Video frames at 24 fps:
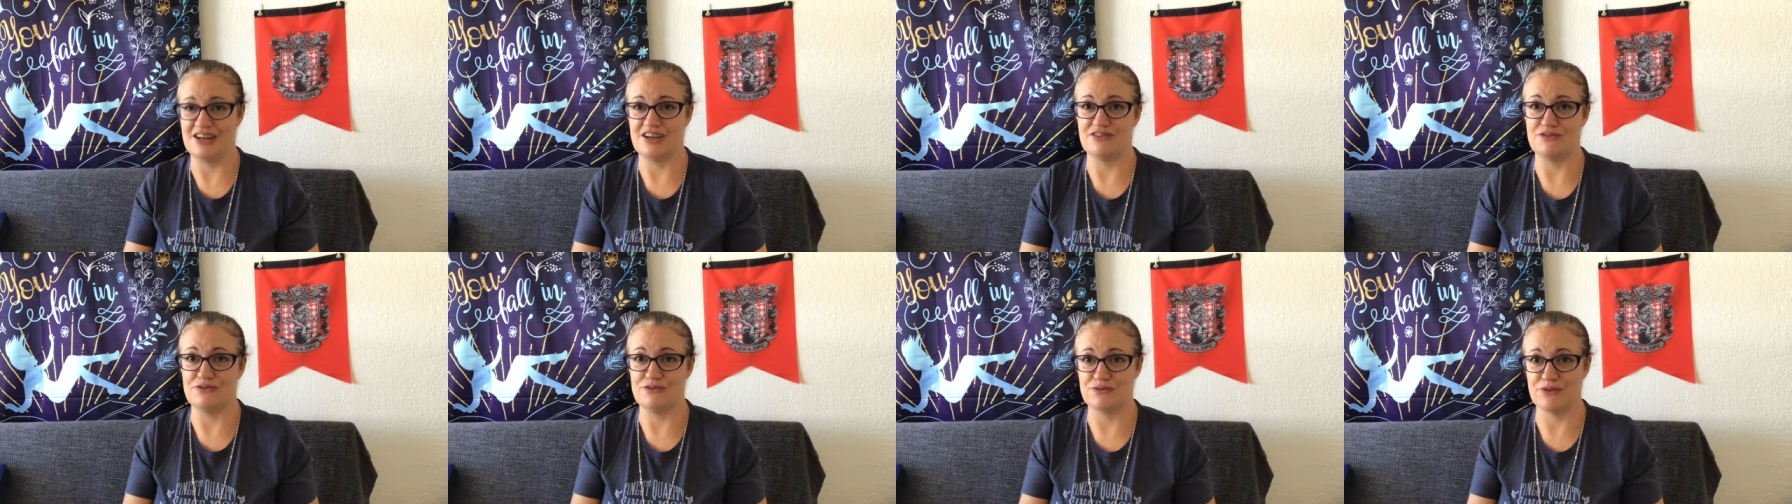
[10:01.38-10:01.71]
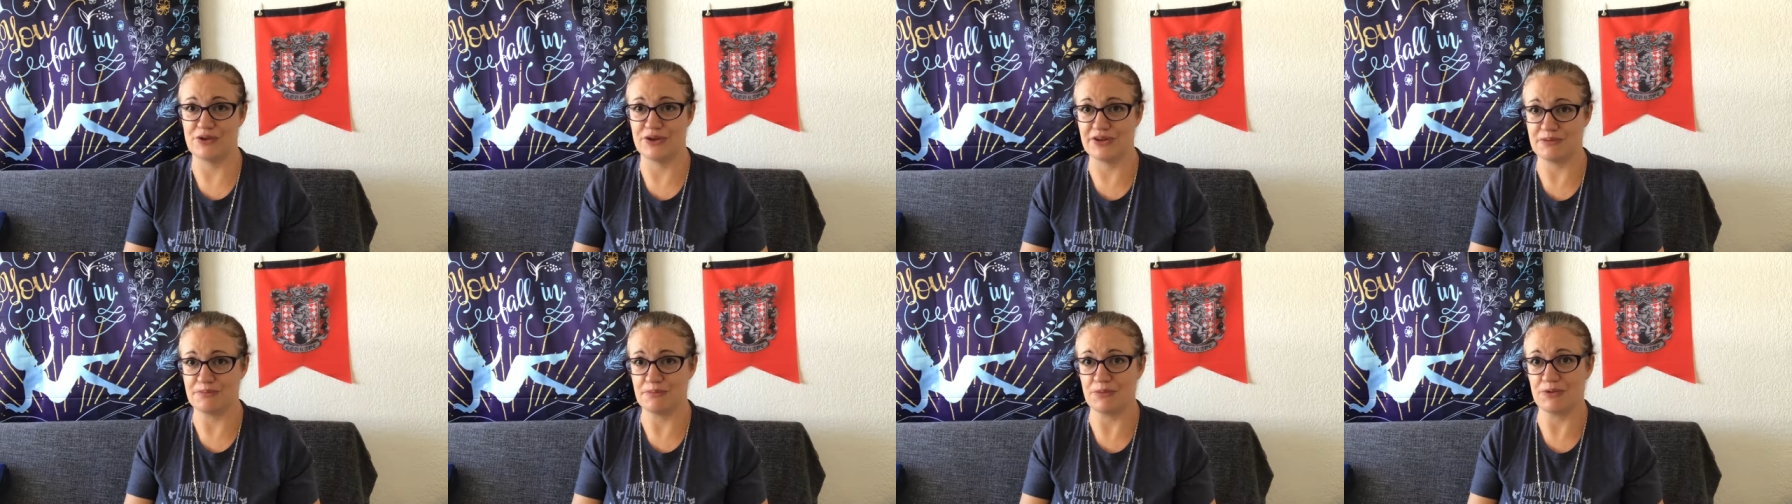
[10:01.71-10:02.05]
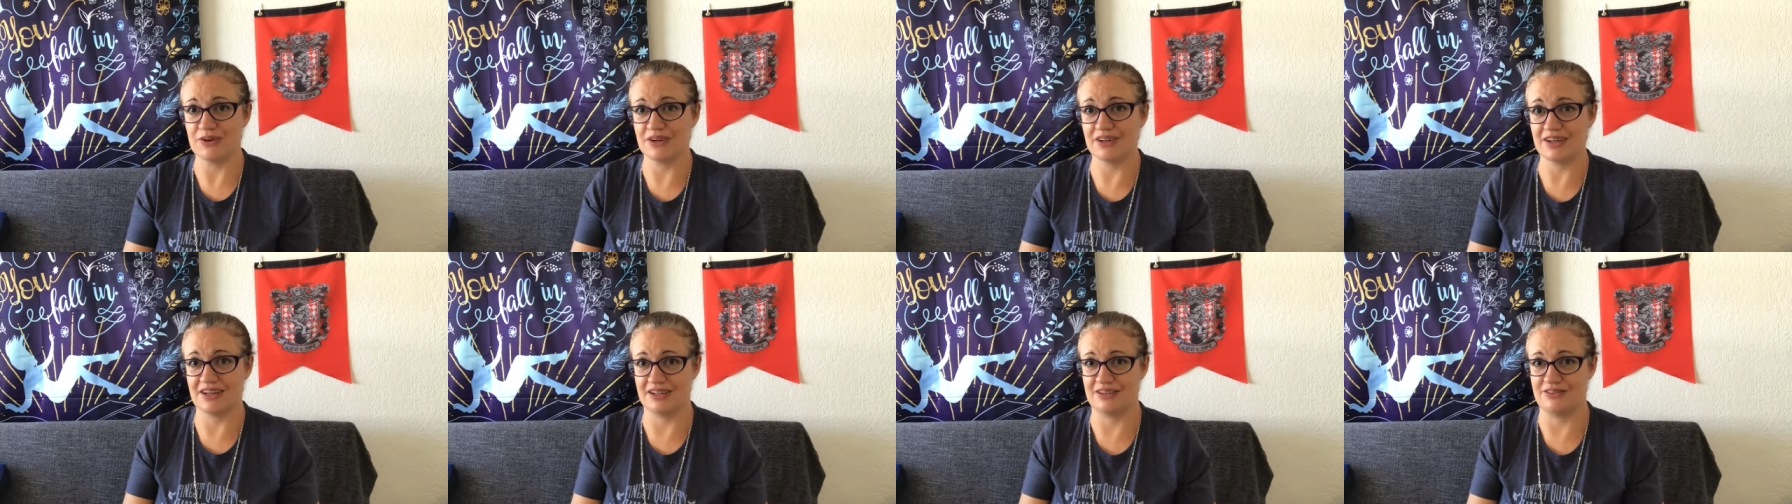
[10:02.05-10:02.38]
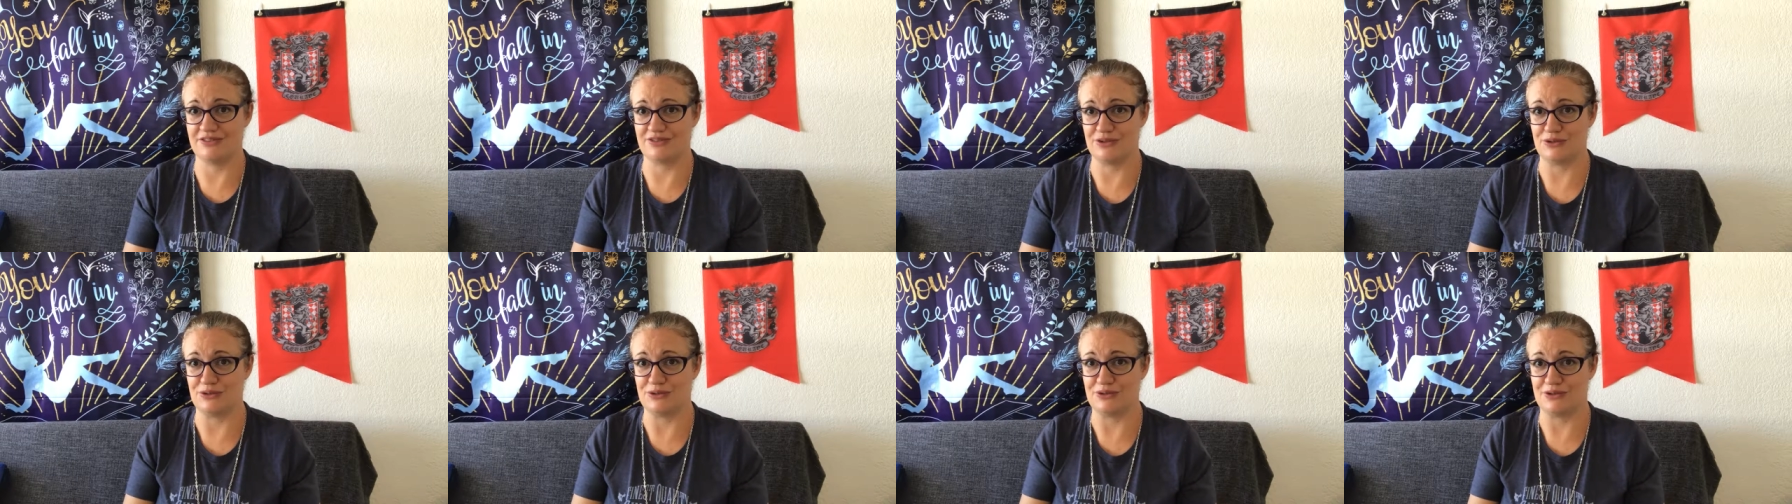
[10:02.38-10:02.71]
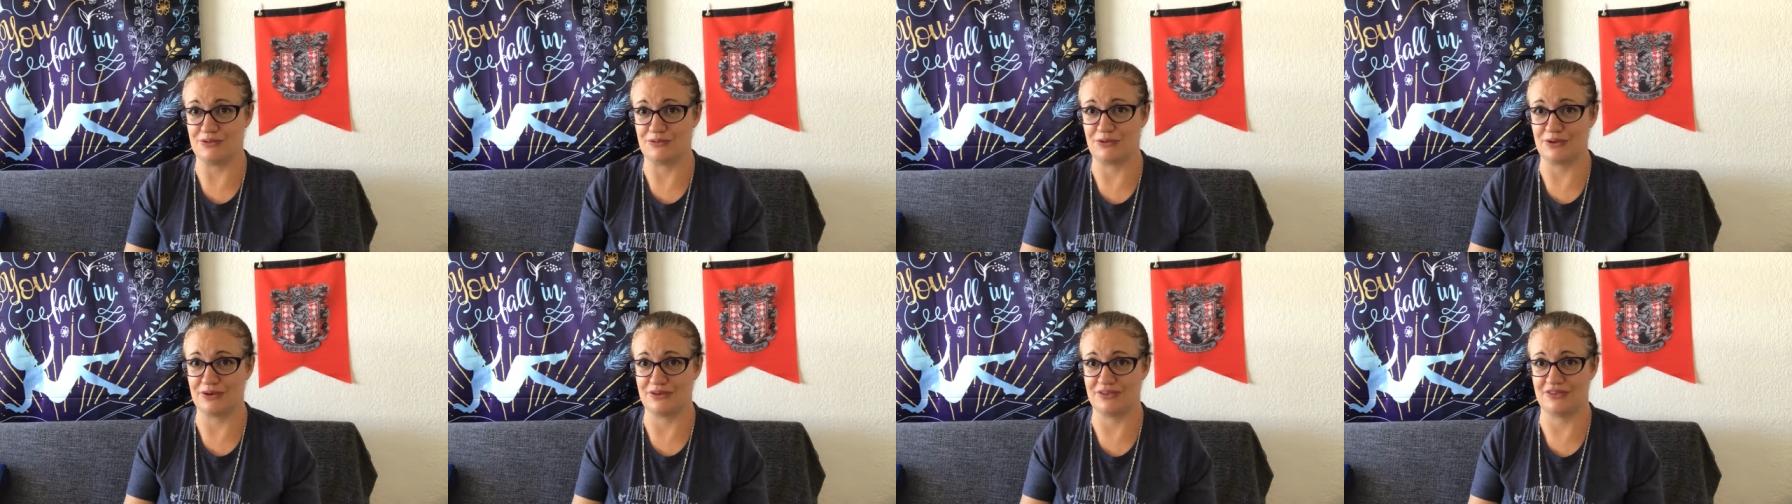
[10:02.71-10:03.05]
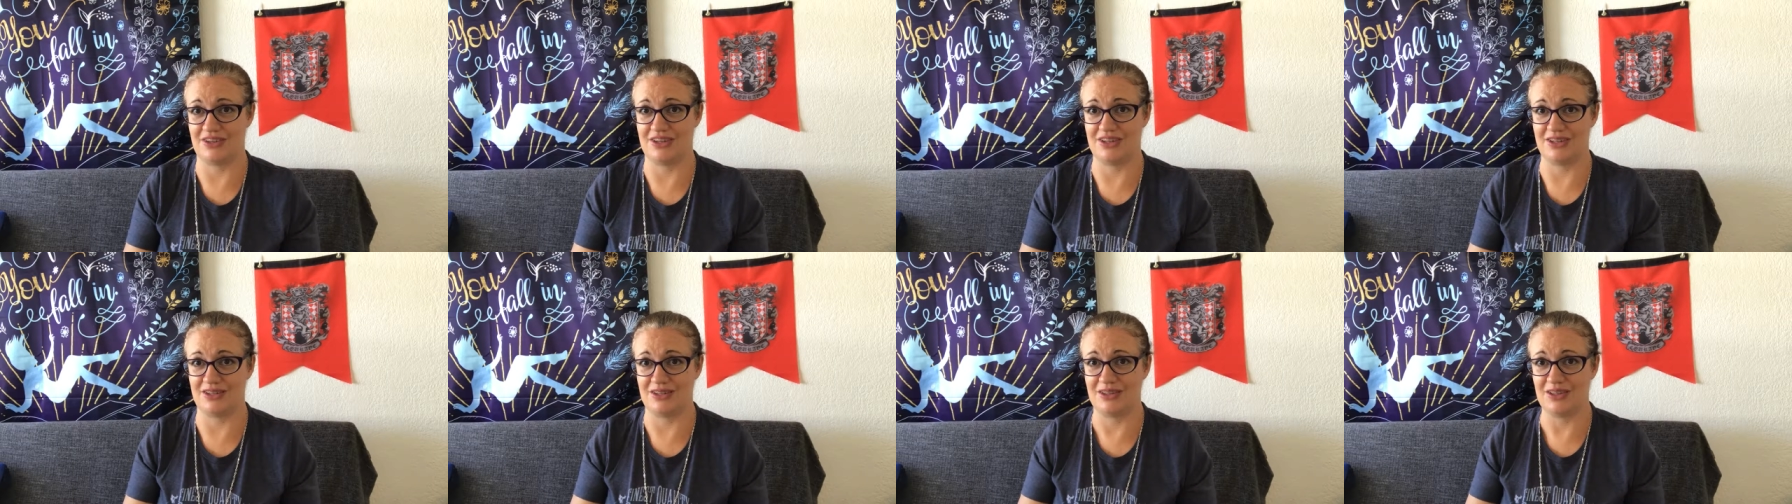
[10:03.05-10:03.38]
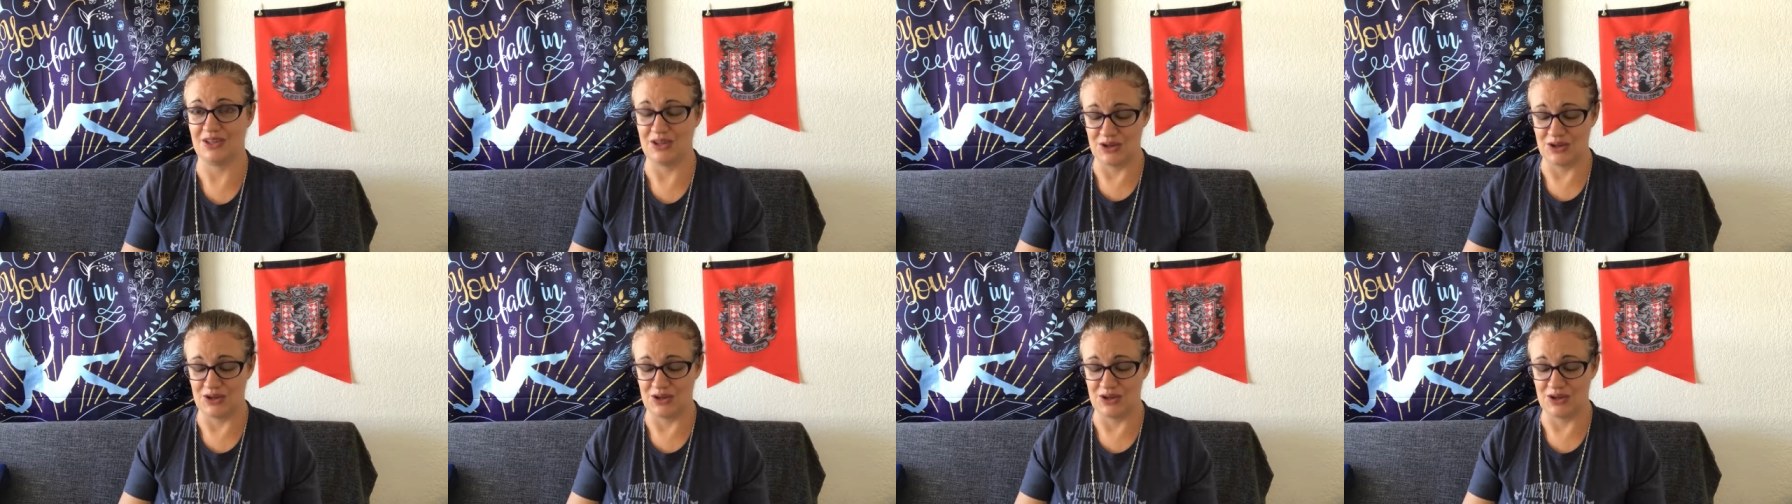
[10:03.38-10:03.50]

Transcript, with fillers: of Voldemort, so of course I